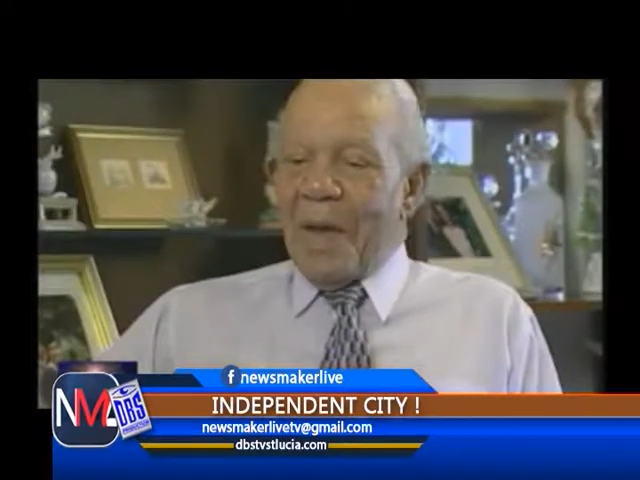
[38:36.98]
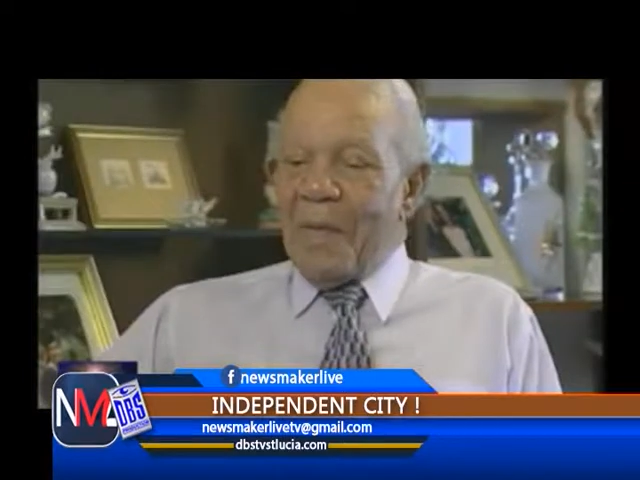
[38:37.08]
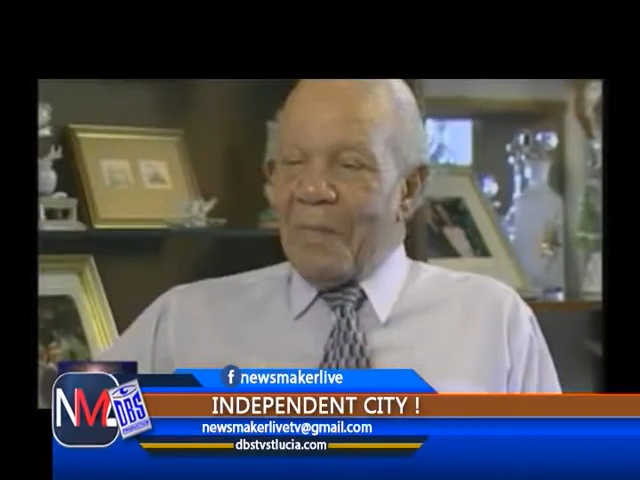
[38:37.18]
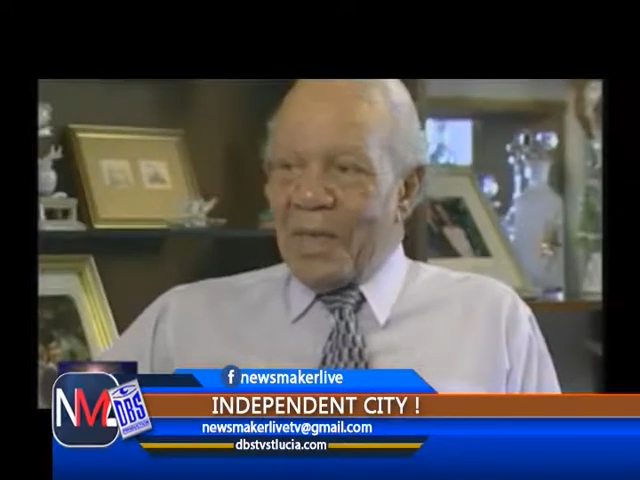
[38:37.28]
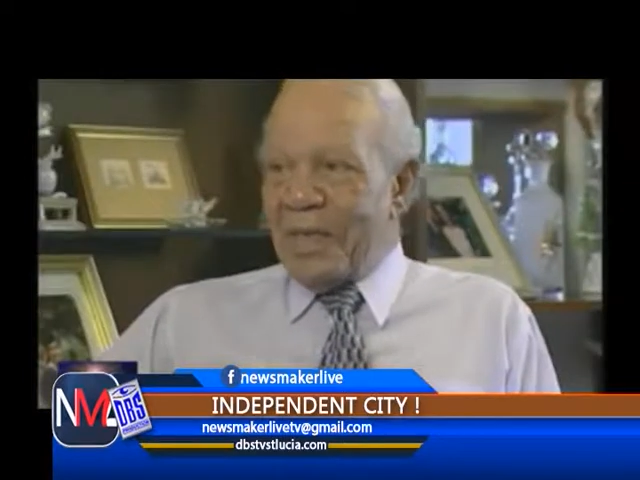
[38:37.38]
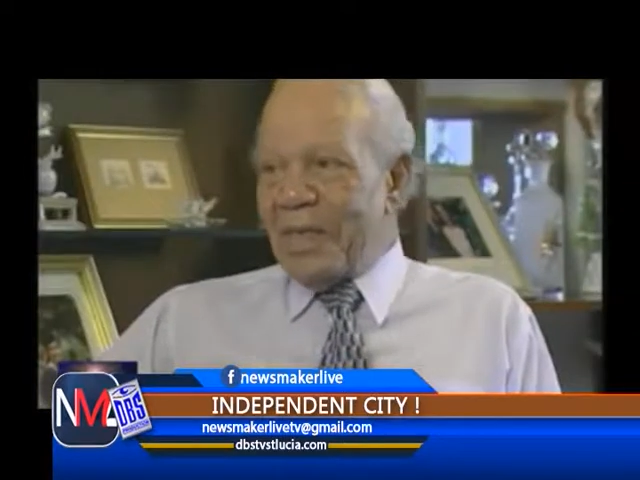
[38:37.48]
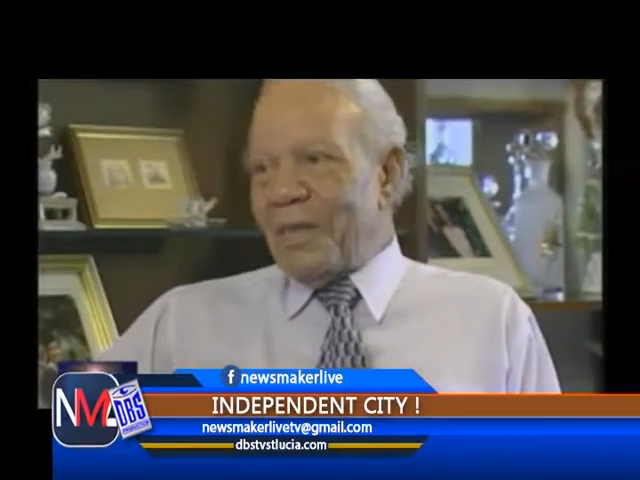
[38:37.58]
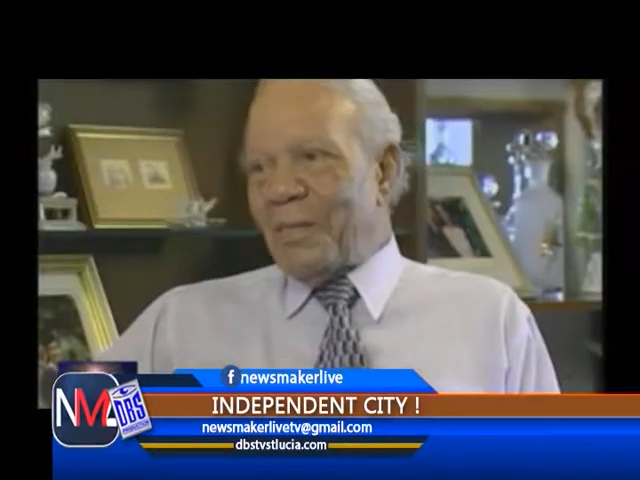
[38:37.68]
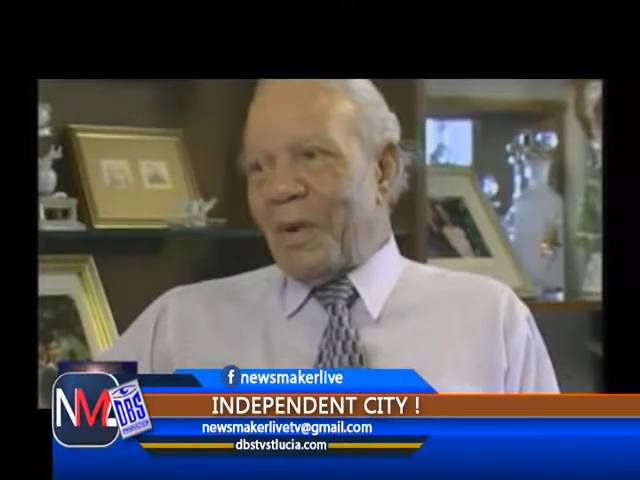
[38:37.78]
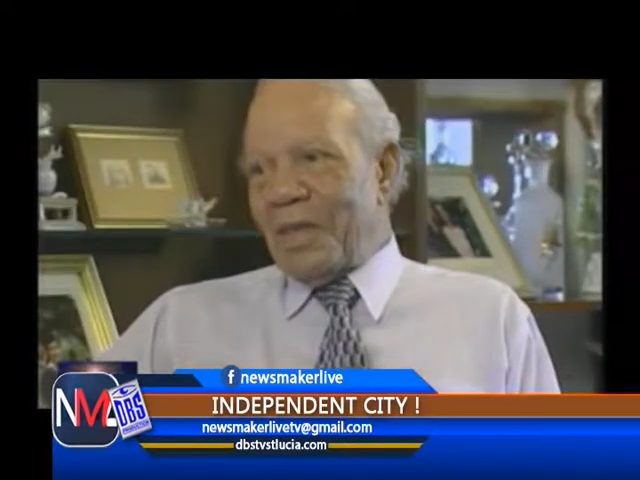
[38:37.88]

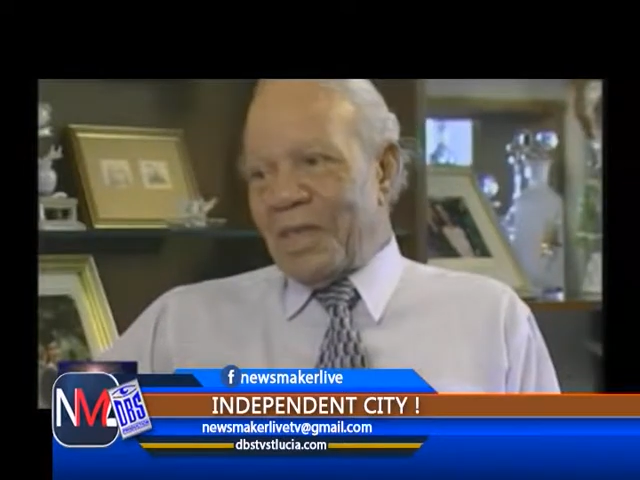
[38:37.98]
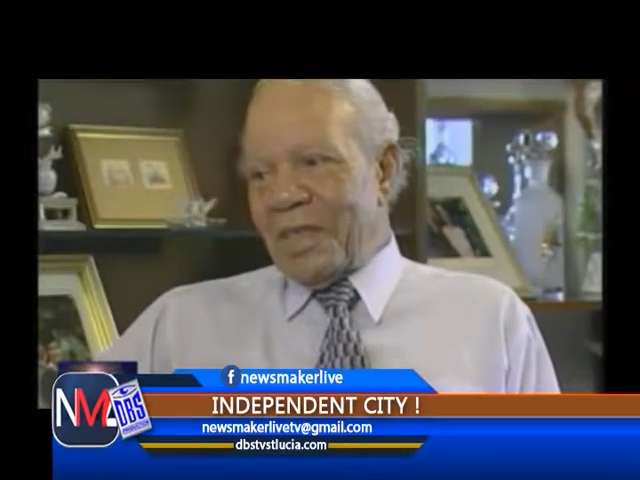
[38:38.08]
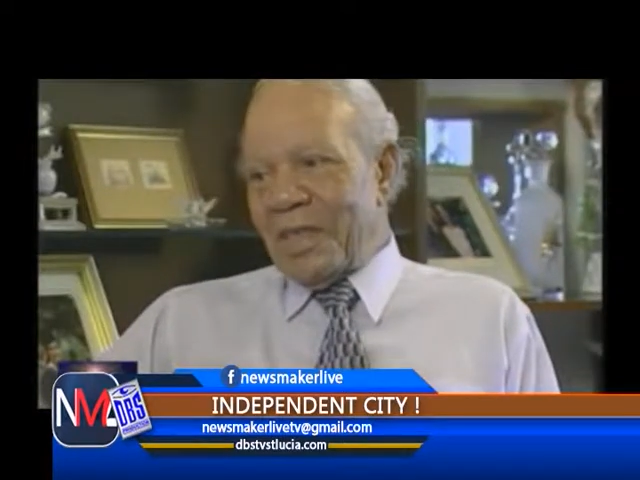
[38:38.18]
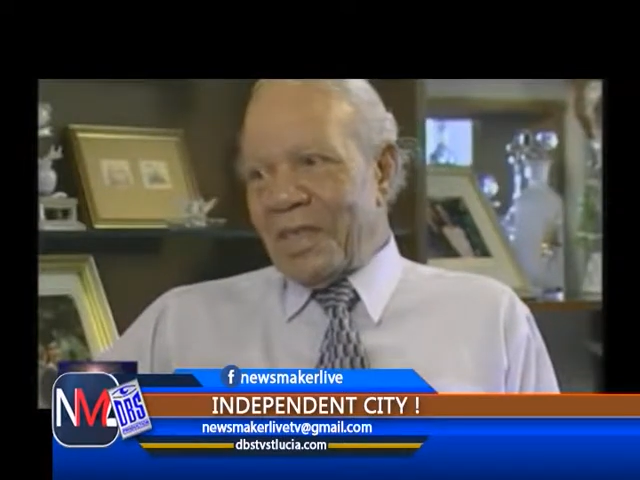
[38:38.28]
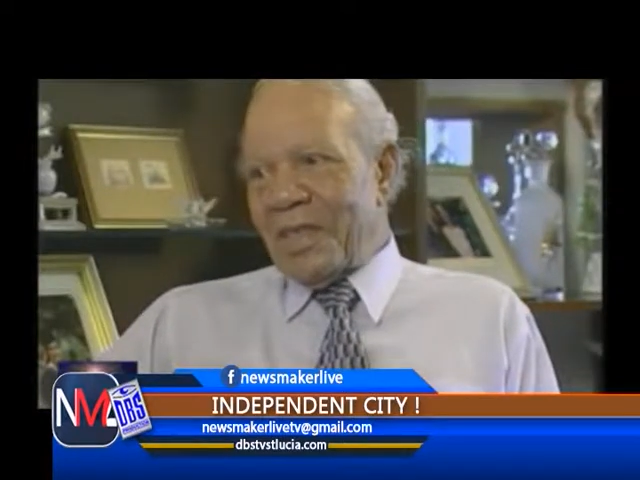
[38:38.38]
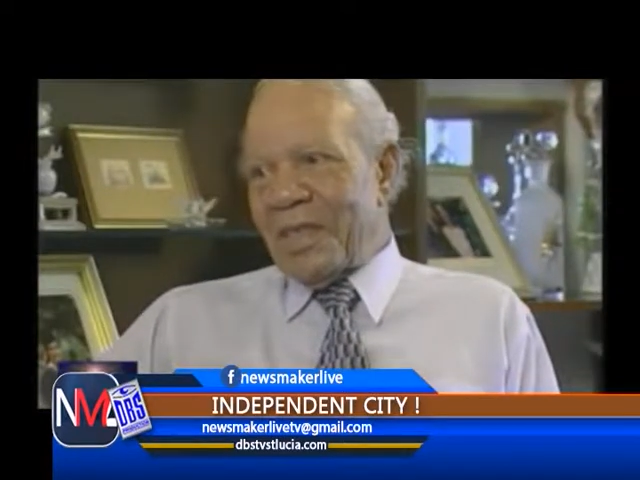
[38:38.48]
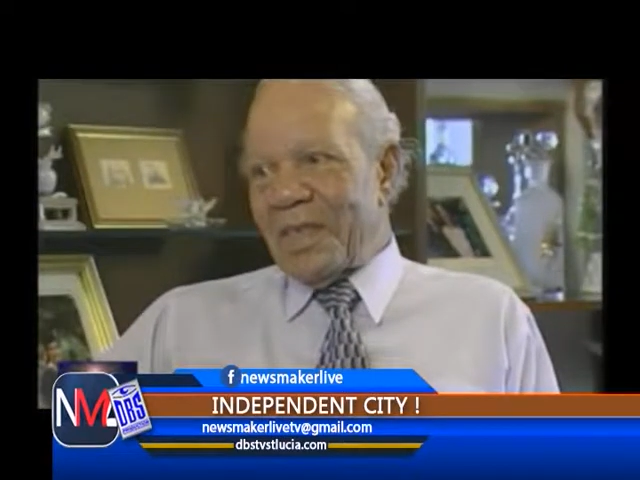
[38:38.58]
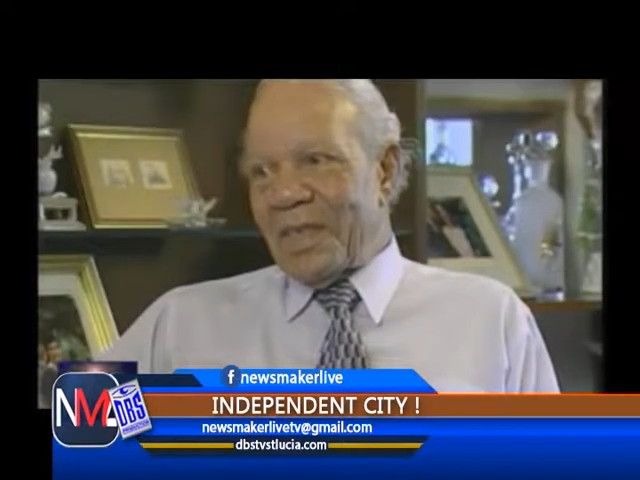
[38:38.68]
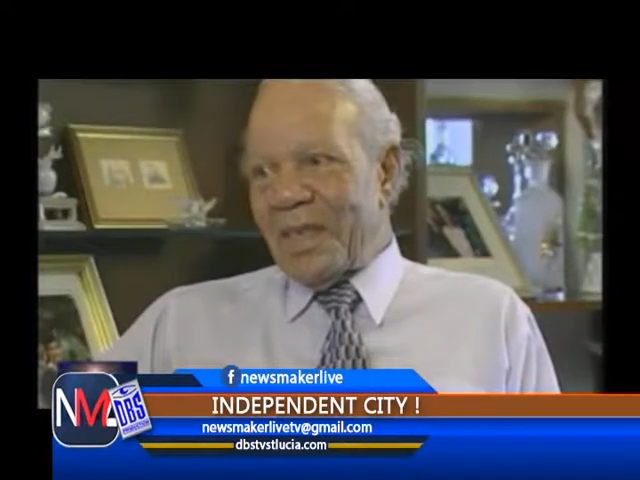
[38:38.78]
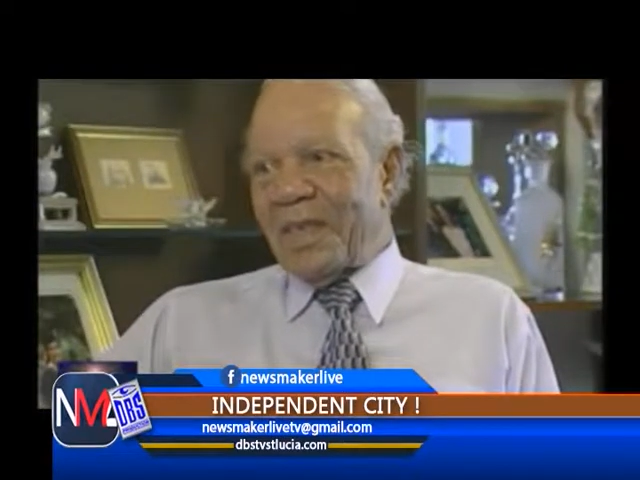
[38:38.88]
anybody
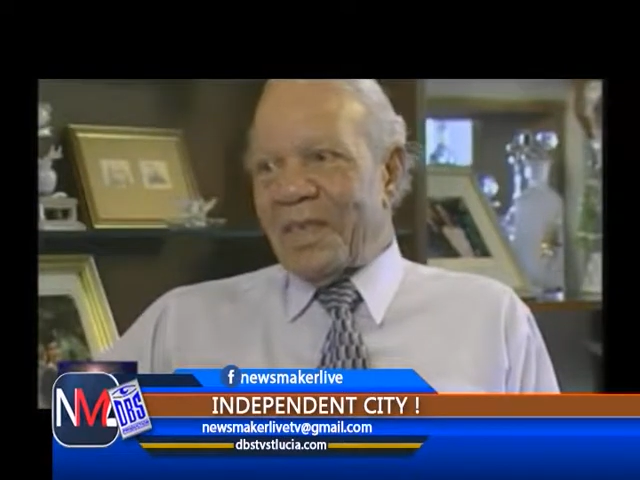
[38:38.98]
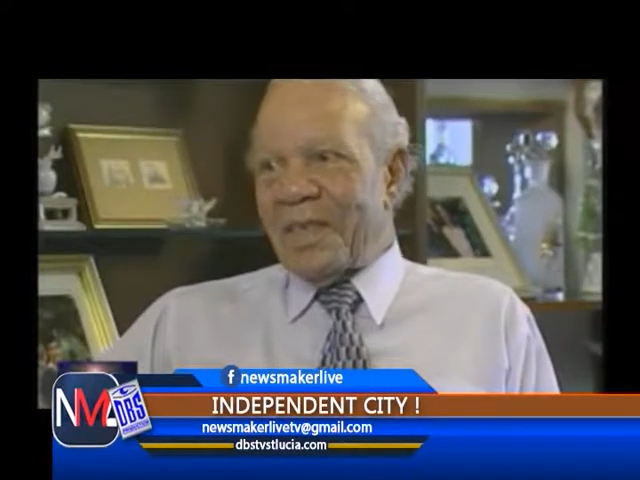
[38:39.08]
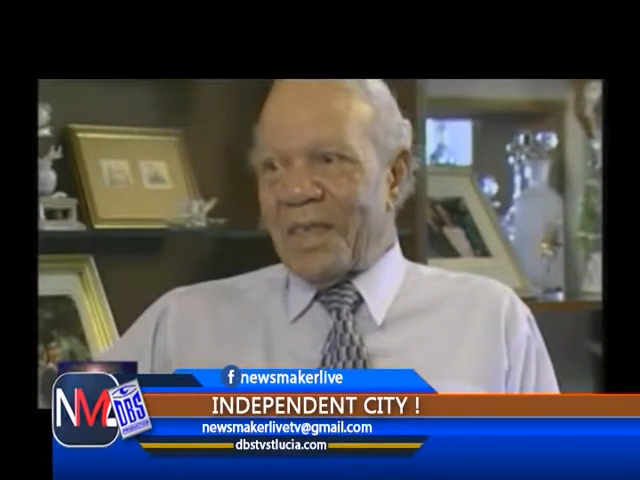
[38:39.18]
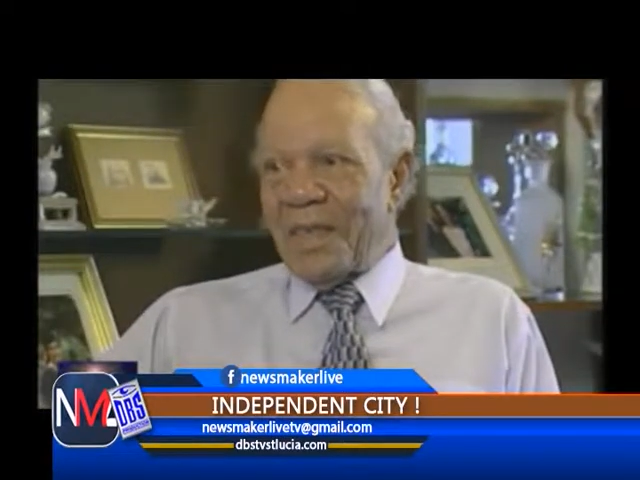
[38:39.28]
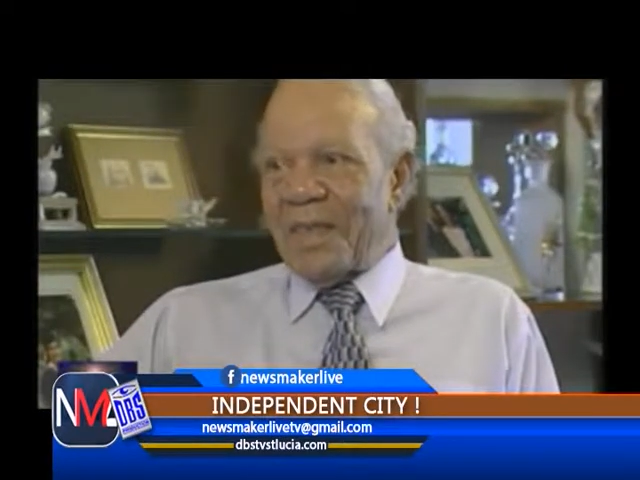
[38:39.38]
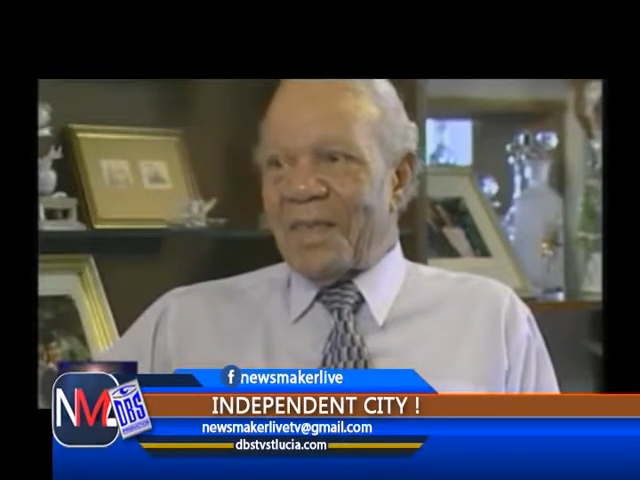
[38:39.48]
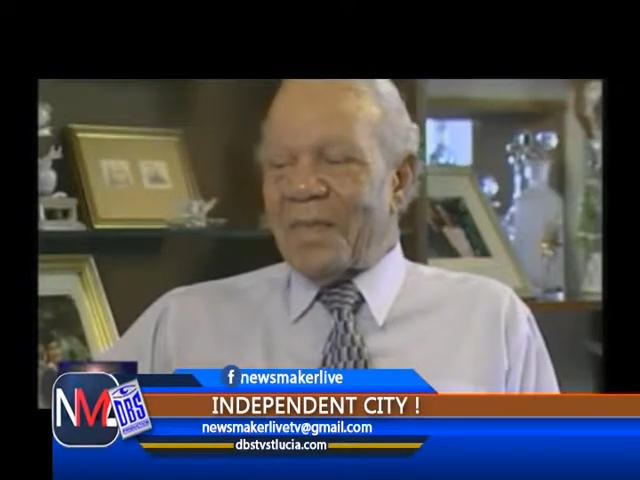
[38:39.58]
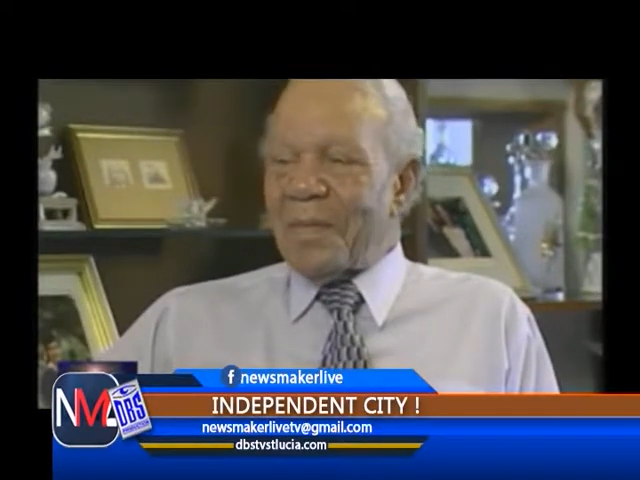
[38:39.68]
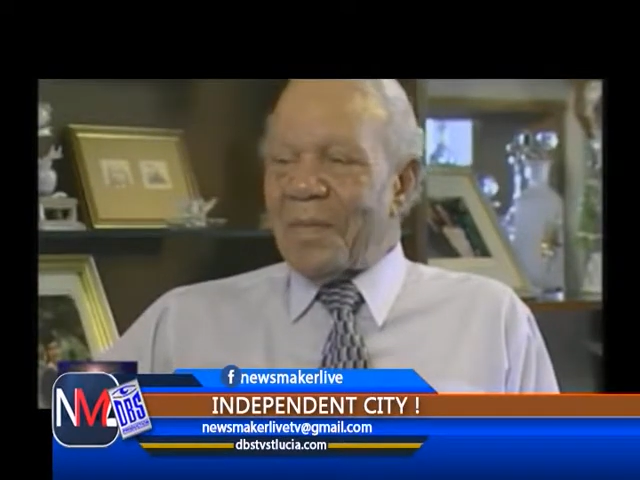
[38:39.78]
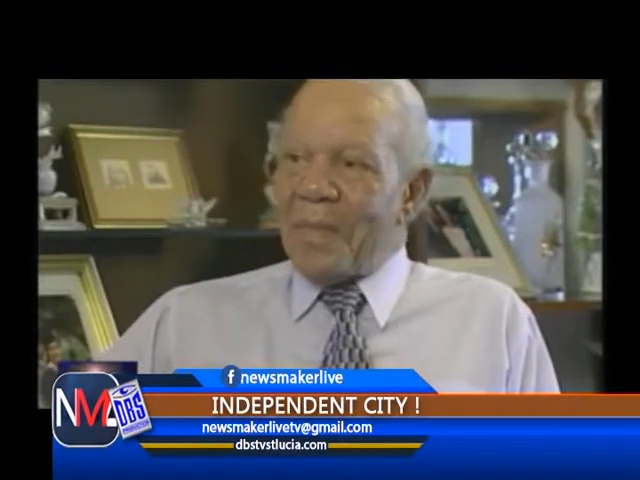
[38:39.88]
you can make
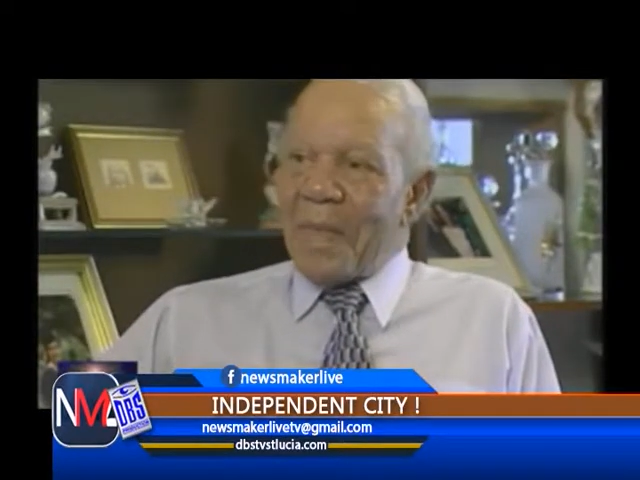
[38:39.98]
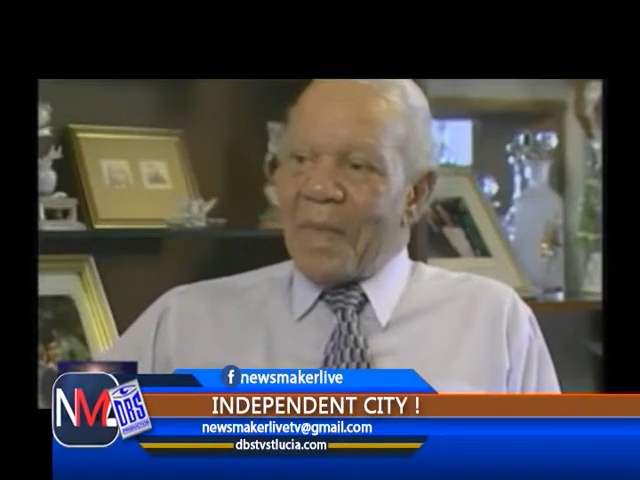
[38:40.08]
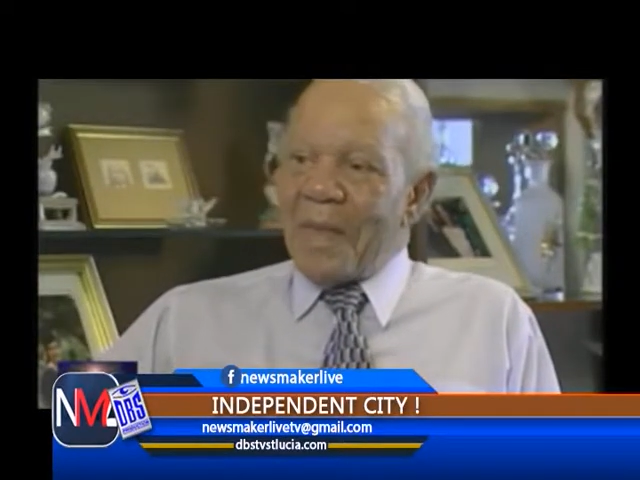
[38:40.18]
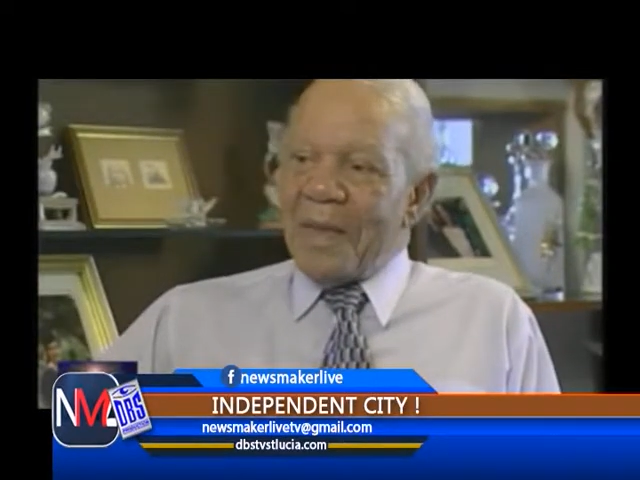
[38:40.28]
an example